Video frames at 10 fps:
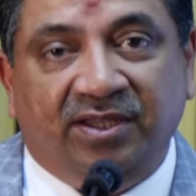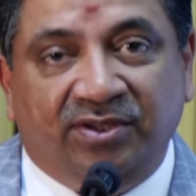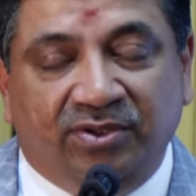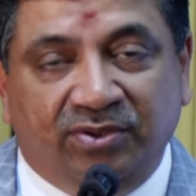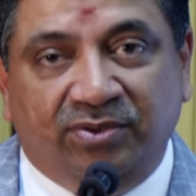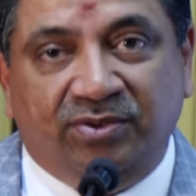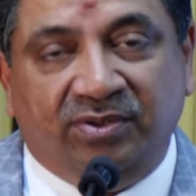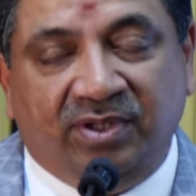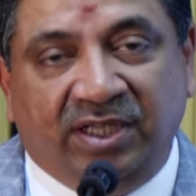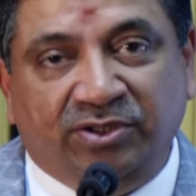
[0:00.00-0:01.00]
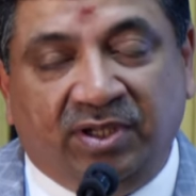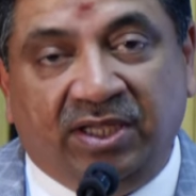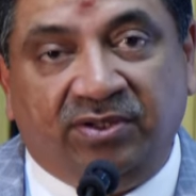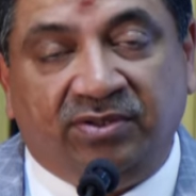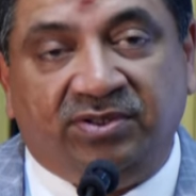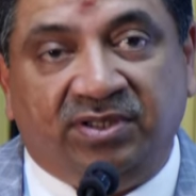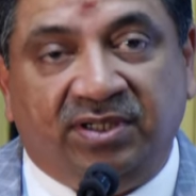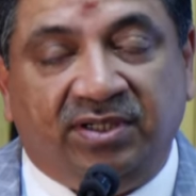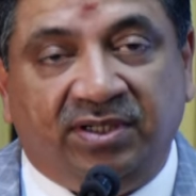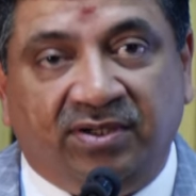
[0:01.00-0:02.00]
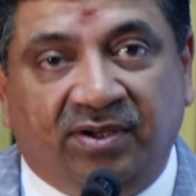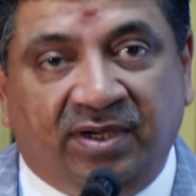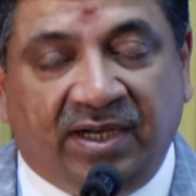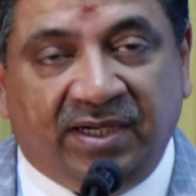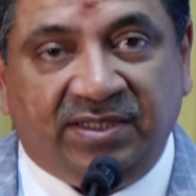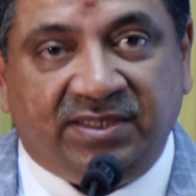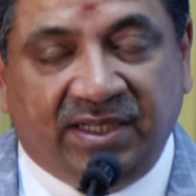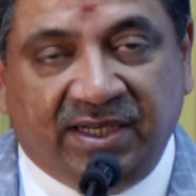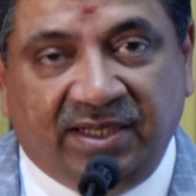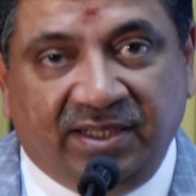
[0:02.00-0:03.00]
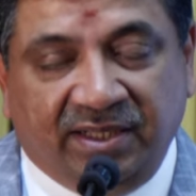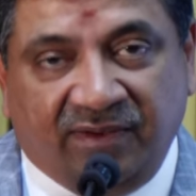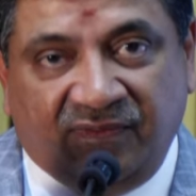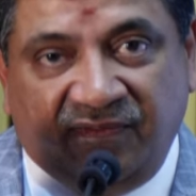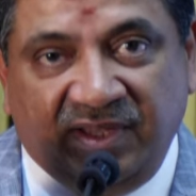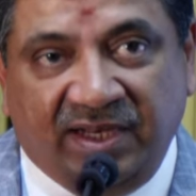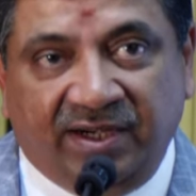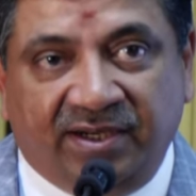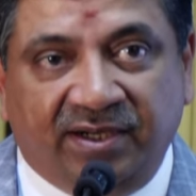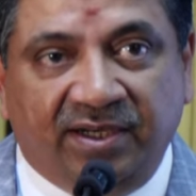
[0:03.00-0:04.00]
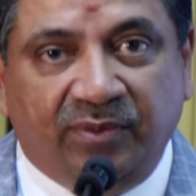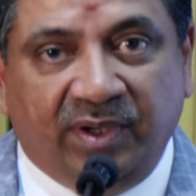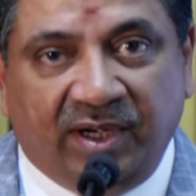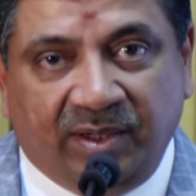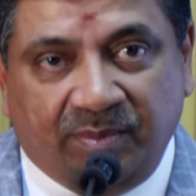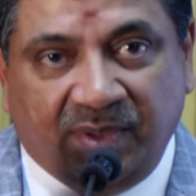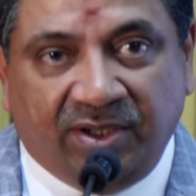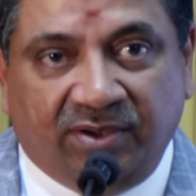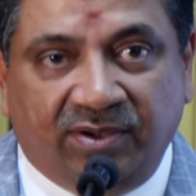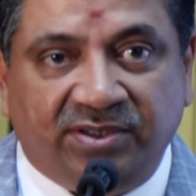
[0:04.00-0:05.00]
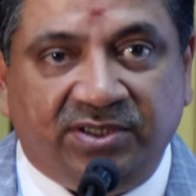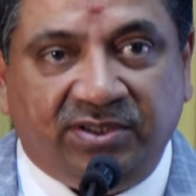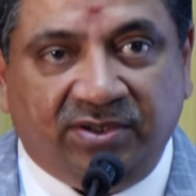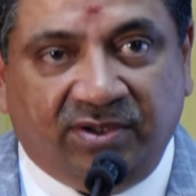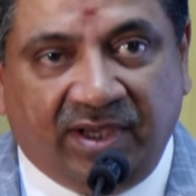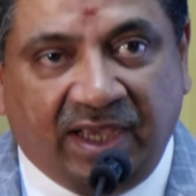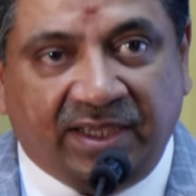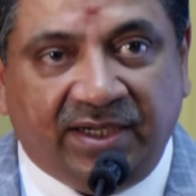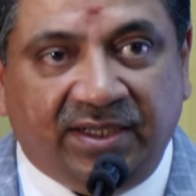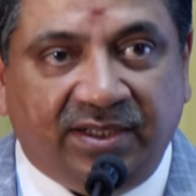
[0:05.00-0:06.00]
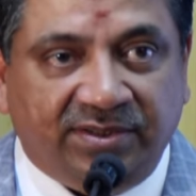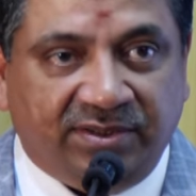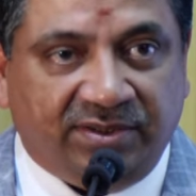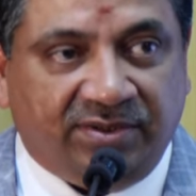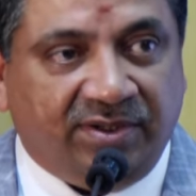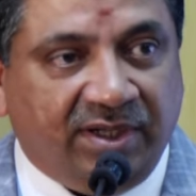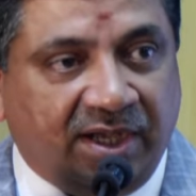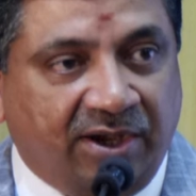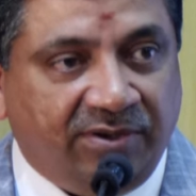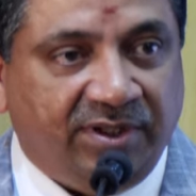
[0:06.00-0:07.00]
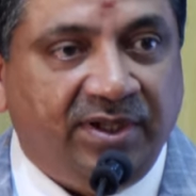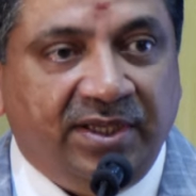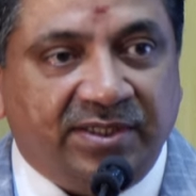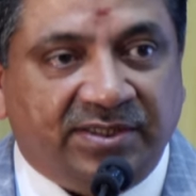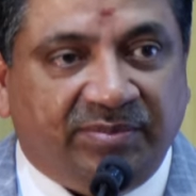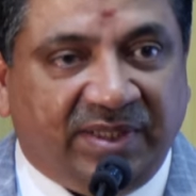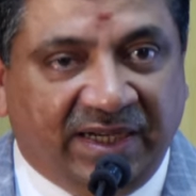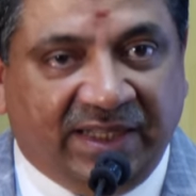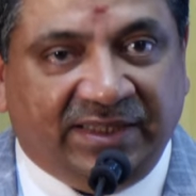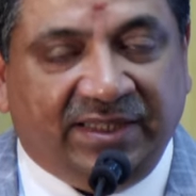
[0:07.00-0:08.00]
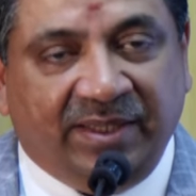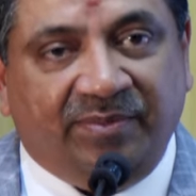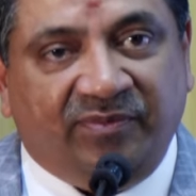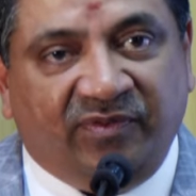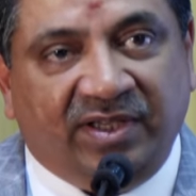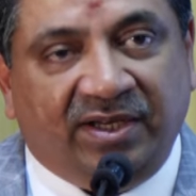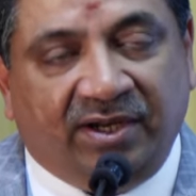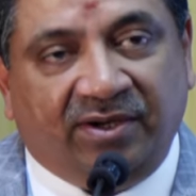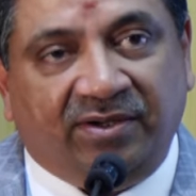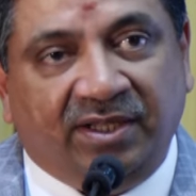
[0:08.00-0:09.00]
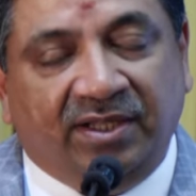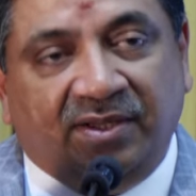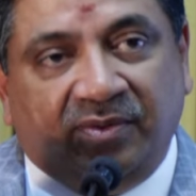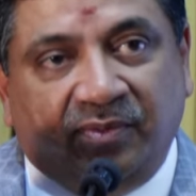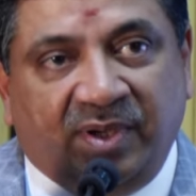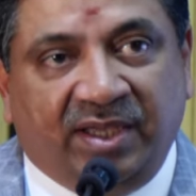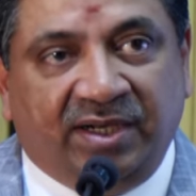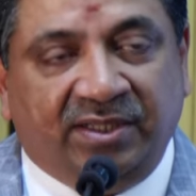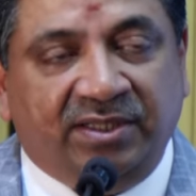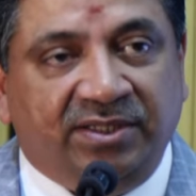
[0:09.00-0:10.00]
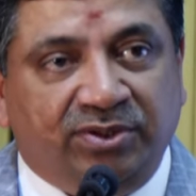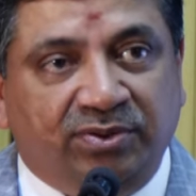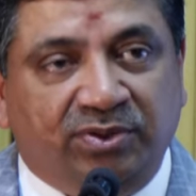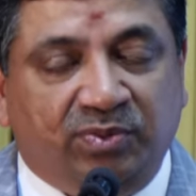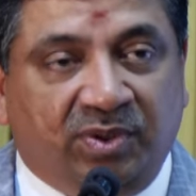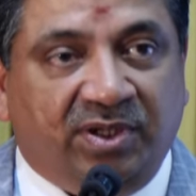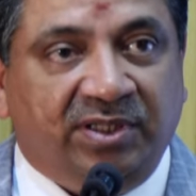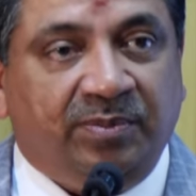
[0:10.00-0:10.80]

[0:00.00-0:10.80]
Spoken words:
You educate your children on understanding a field really well, biology or agriculture or accounting, something. Let them figure out where are the issues, what are the